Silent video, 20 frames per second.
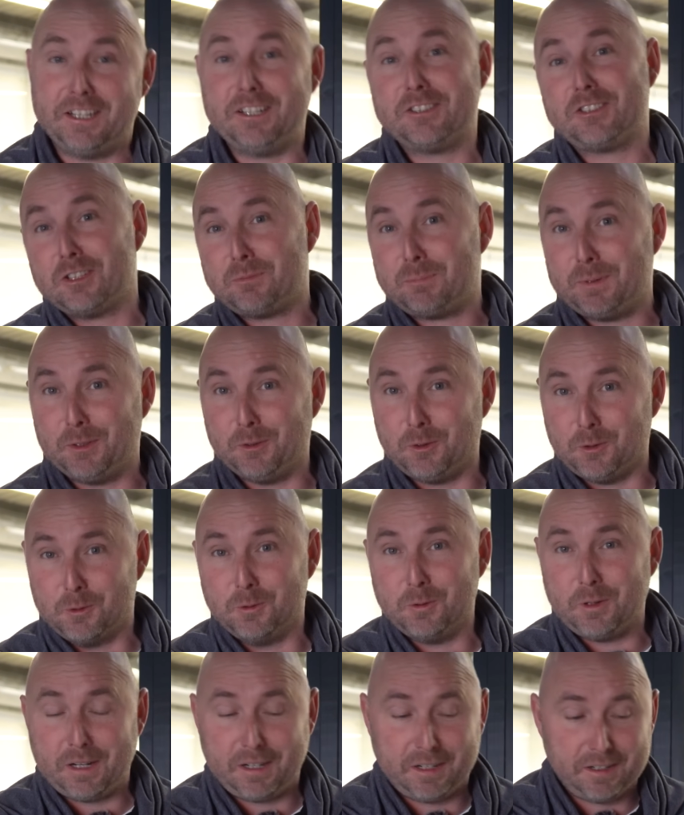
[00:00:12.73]
It's just been
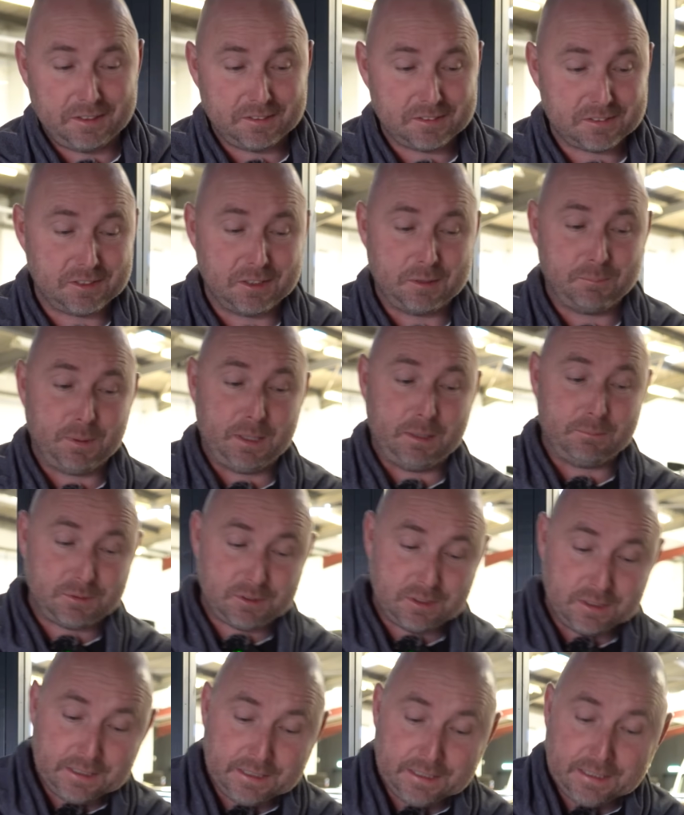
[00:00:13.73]
all hands to the pumps